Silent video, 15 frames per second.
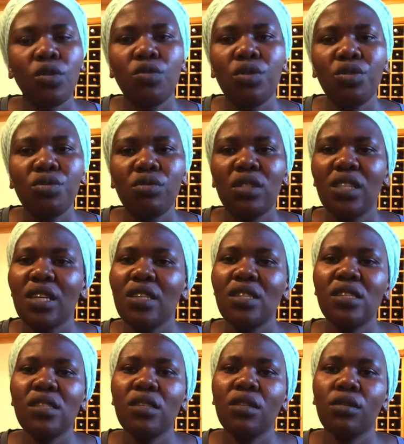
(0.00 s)
We should
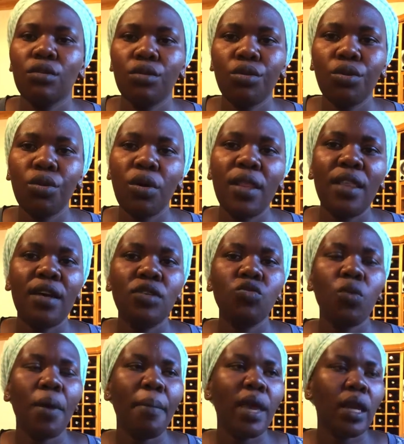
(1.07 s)
just know
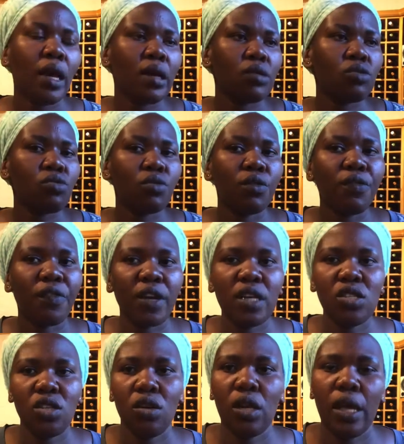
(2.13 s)
that women are so
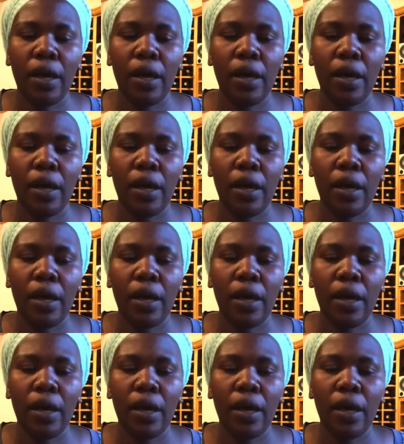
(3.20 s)
fragile,